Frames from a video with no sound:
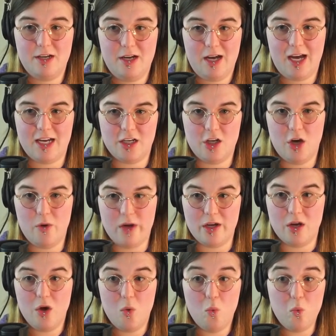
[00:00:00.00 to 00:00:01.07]
and going,
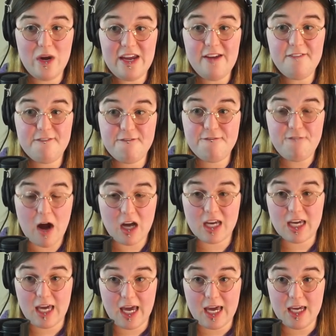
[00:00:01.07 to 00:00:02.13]
"We
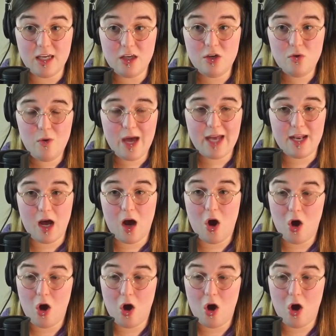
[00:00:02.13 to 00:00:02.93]
fucking hate you," and